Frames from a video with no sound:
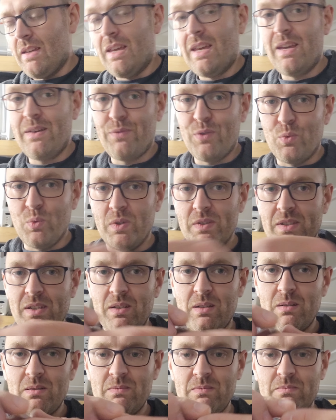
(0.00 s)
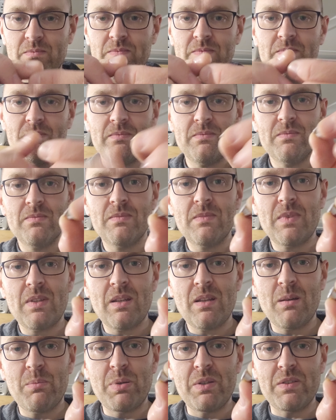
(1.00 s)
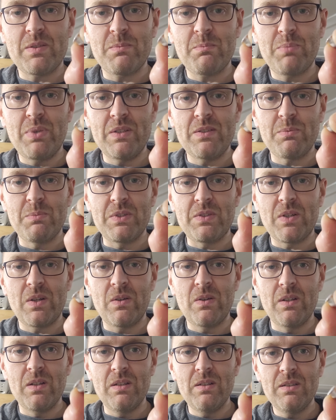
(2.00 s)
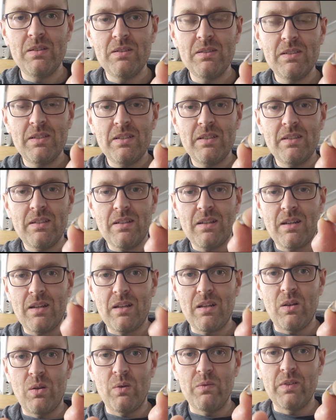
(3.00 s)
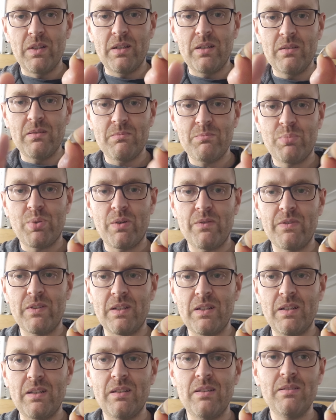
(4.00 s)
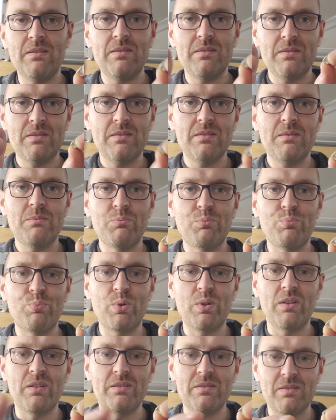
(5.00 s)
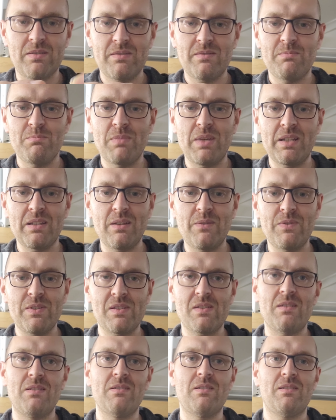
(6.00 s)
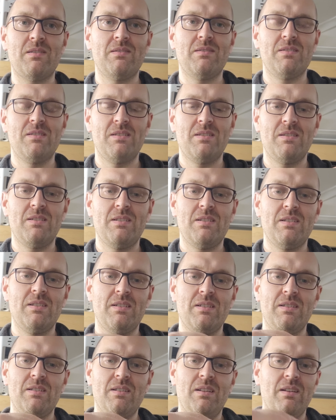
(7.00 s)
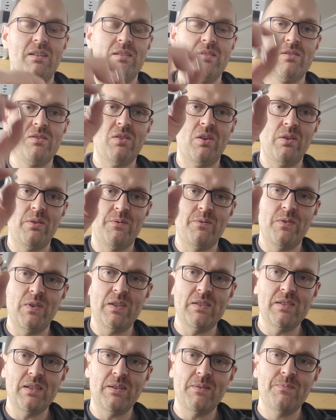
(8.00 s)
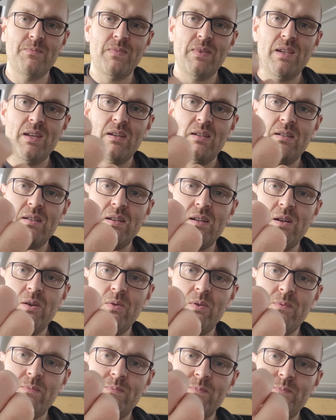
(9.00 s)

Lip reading: if it was in a piece of material, a lovely, perfectly brilliant, magnificent tight fixing. Now